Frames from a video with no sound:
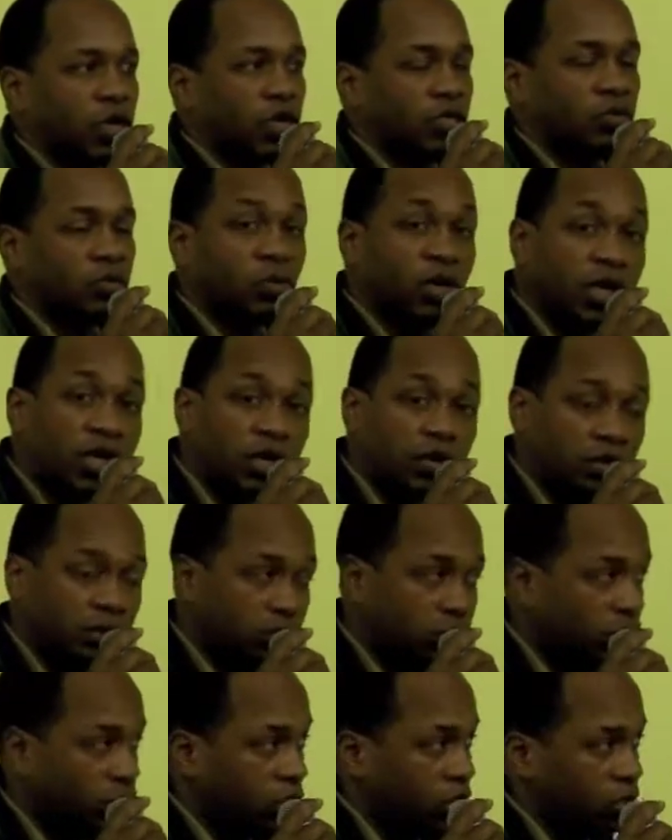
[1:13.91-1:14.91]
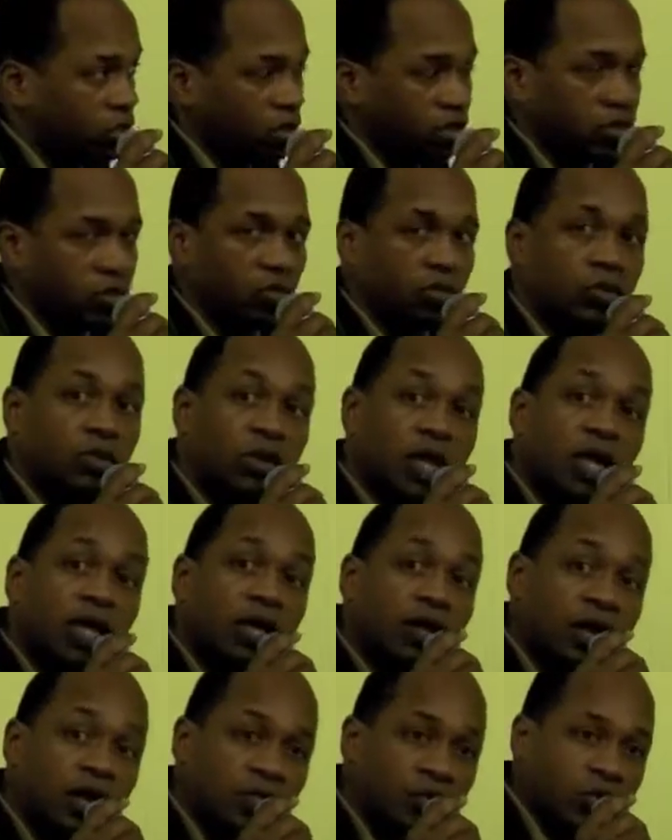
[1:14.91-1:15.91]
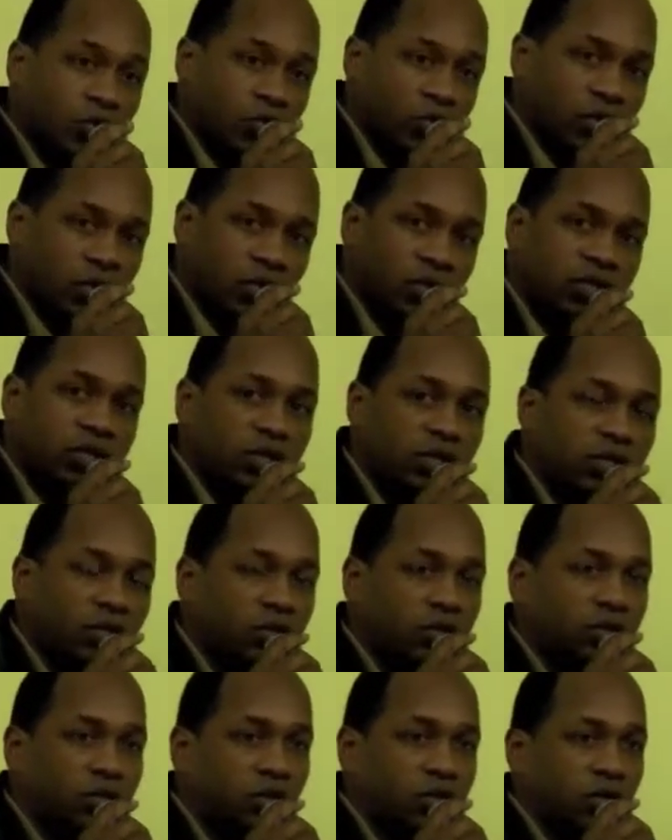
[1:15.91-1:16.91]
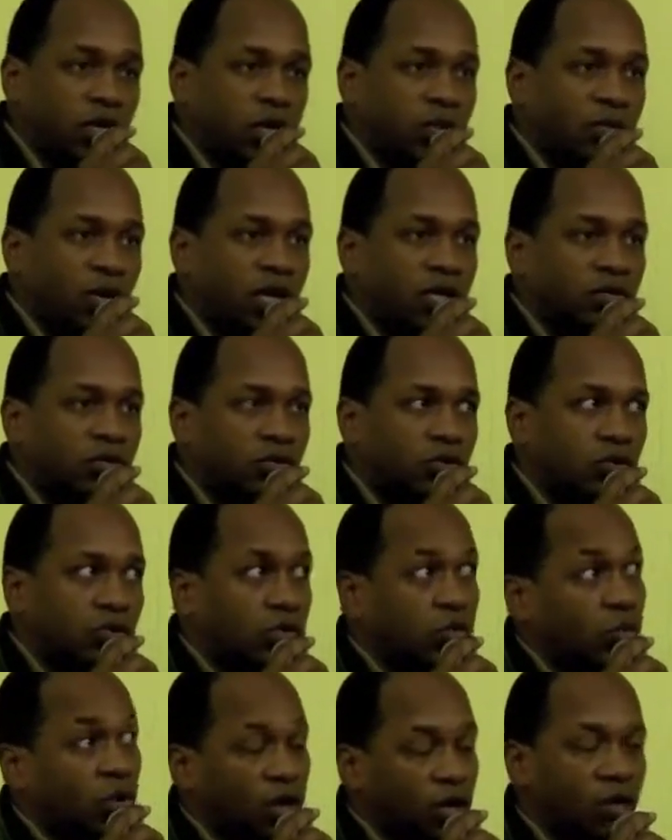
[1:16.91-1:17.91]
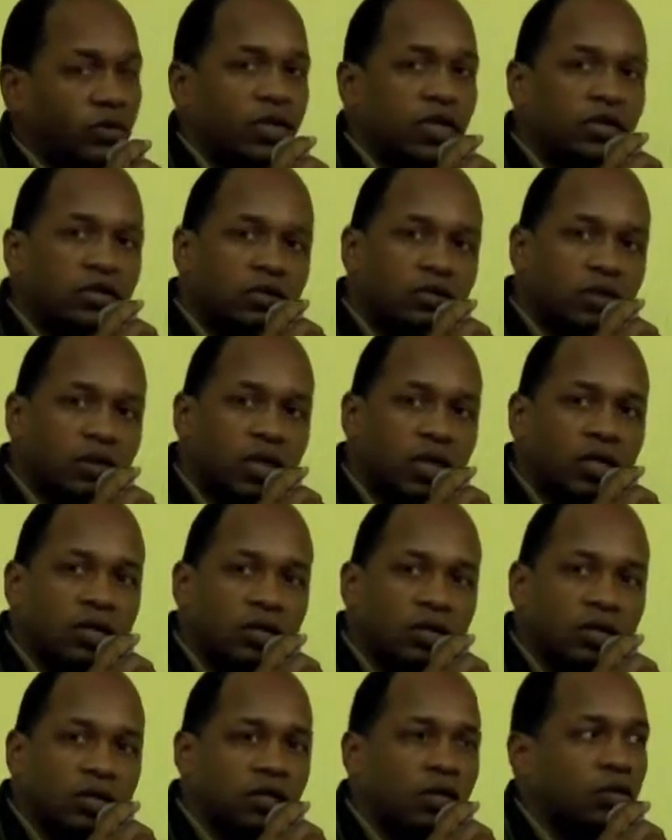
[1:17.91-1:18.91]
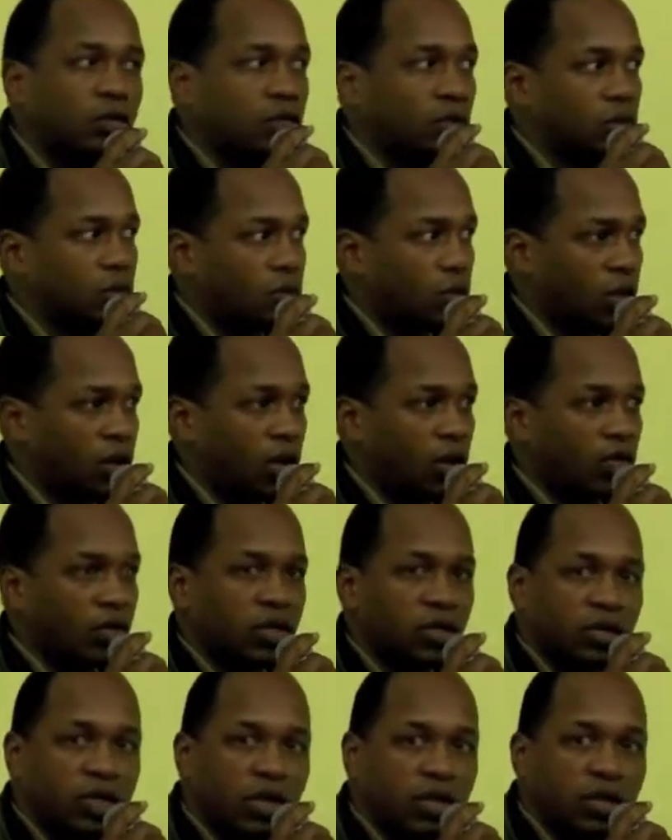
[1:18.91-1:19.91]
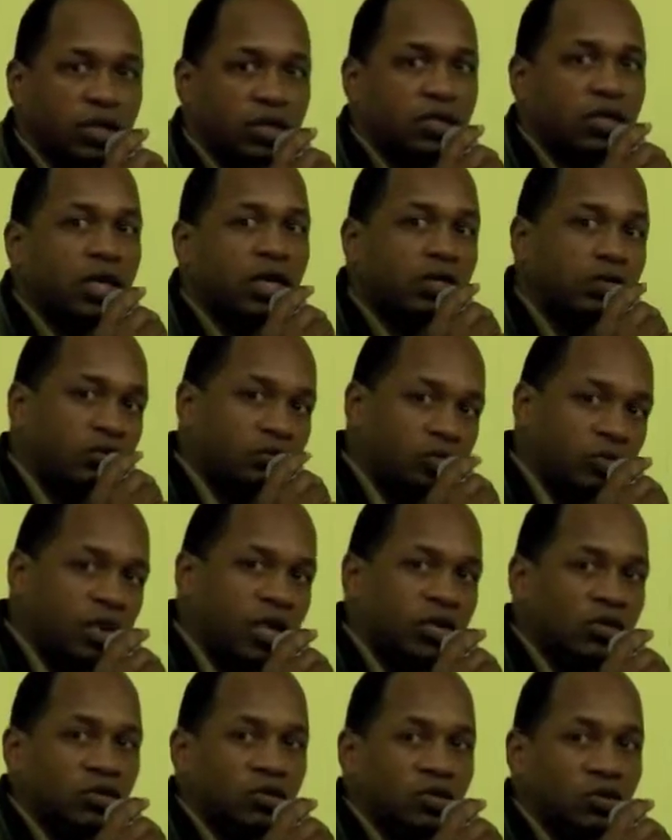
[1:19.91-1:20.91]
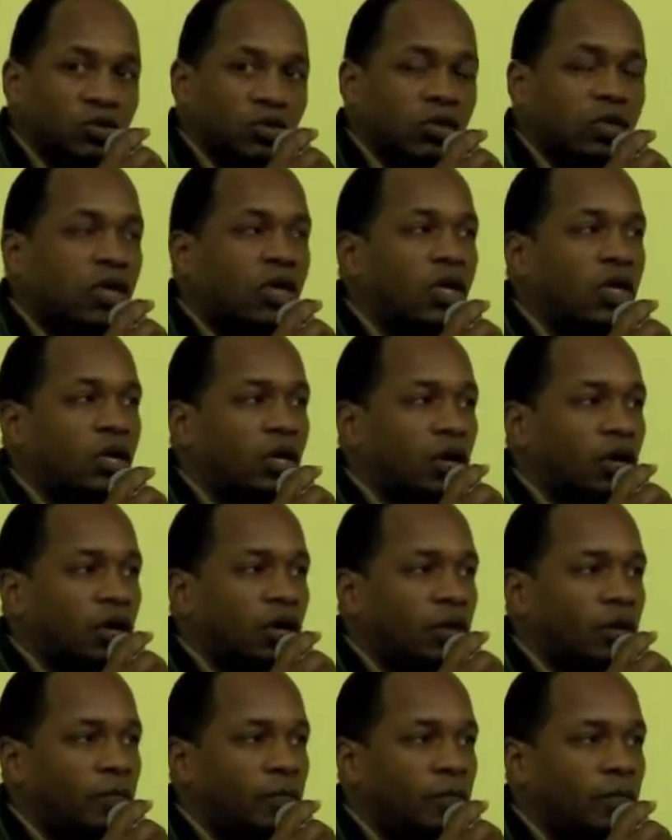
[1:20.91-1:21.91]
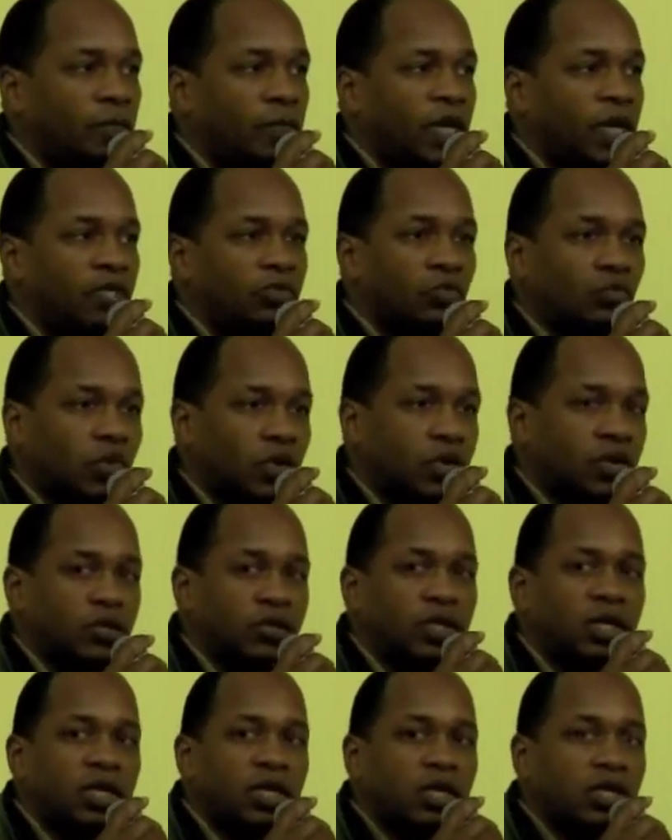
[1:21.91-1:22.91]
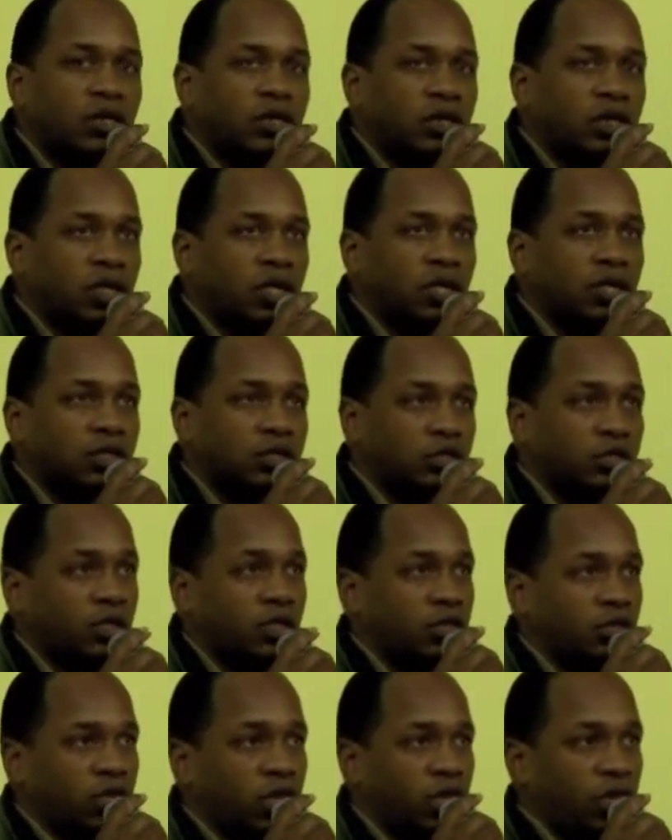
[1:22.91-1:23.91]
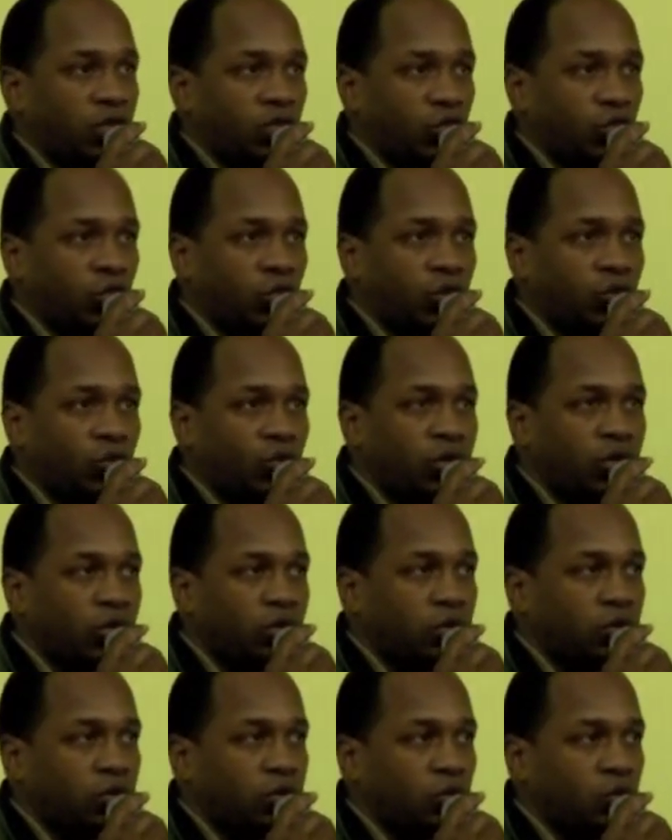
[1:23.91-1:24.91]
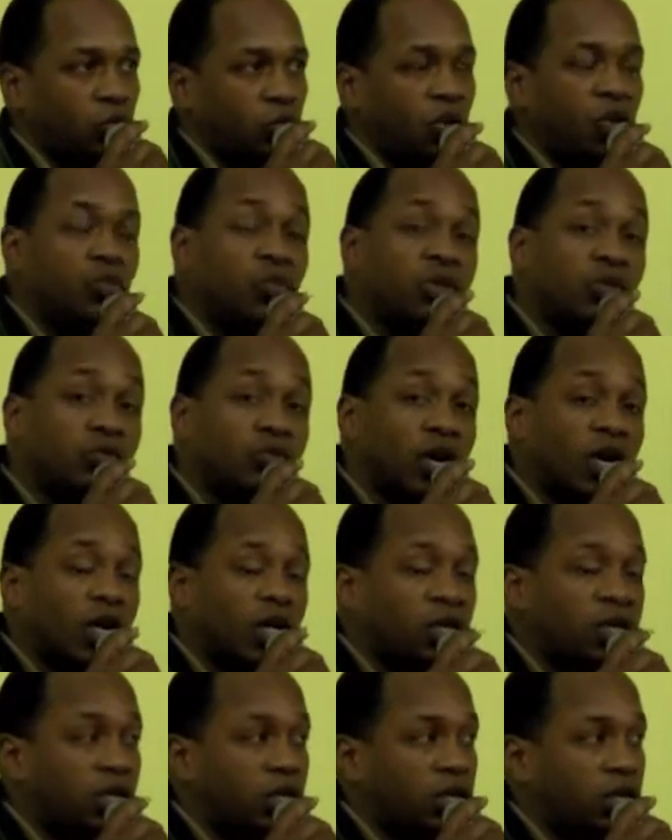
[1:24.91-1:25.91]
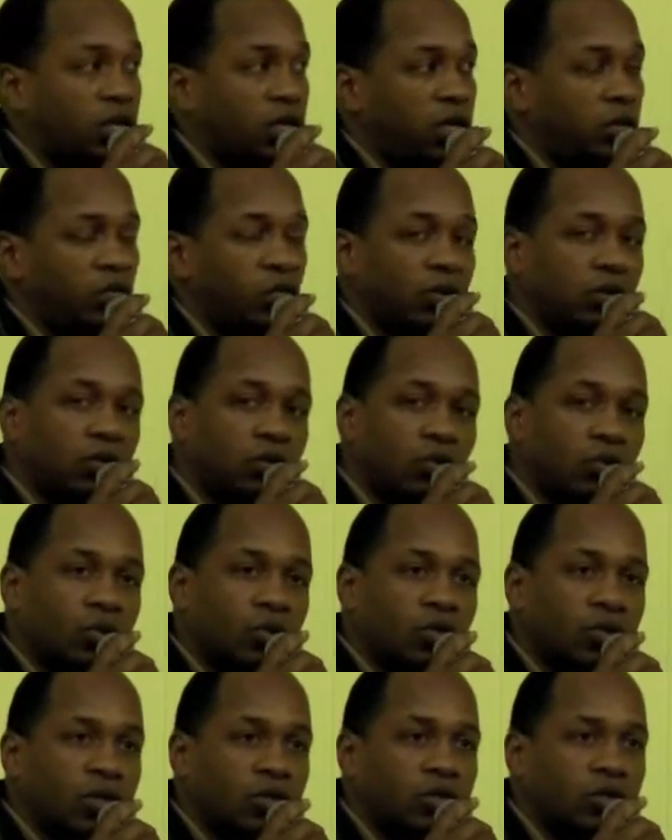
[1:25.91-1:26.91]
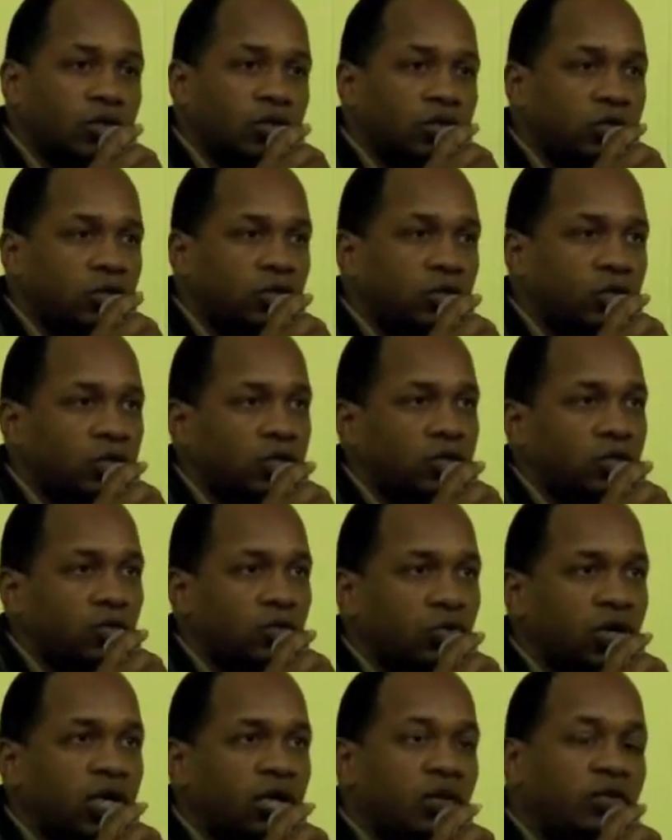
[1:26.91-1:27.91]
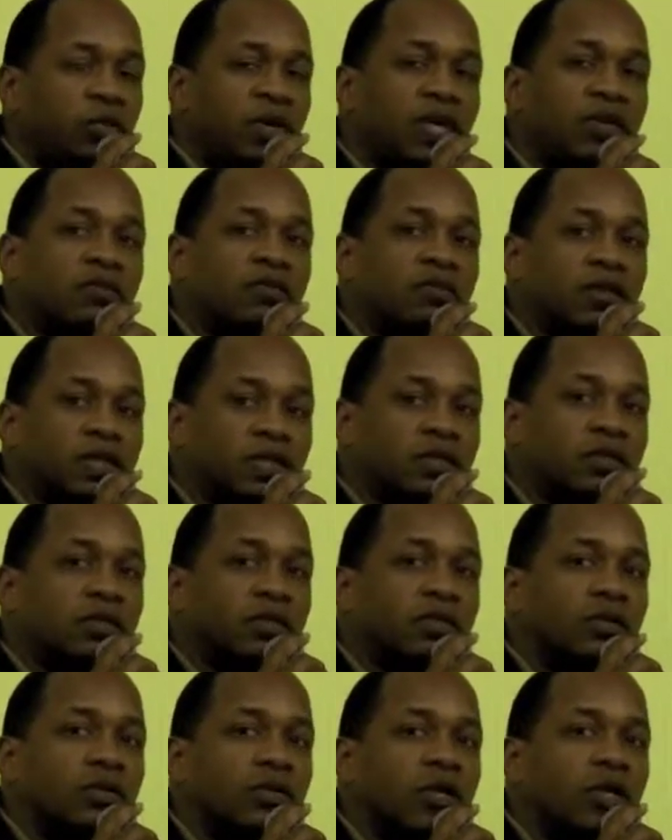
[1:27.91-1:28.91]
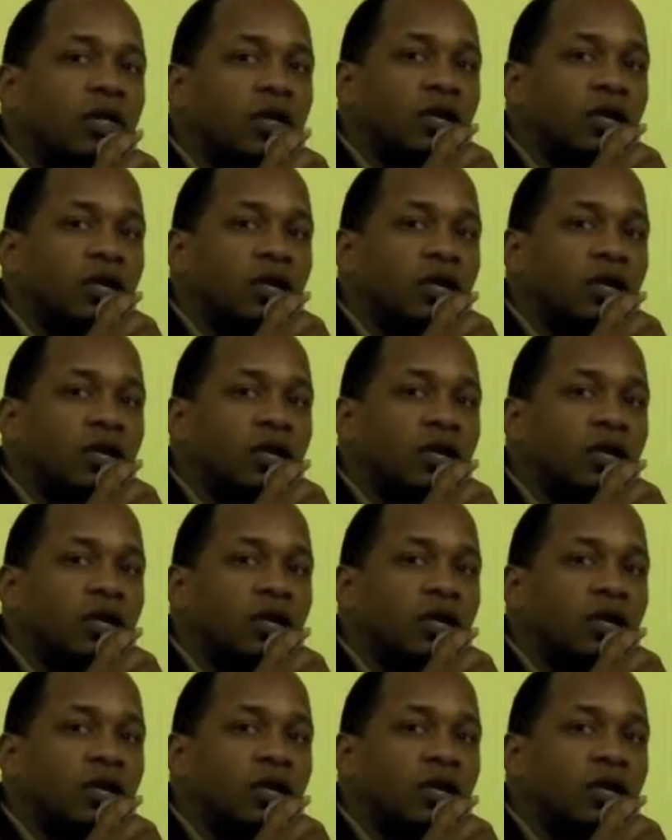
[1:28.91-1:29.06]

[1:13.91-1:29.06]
explain to each other, hey, I'm doing this at my school. Wow, that's great. You know, how can I get that into my school? That's one of the key things is that when we rally and network, what we're going to do is create a manifesto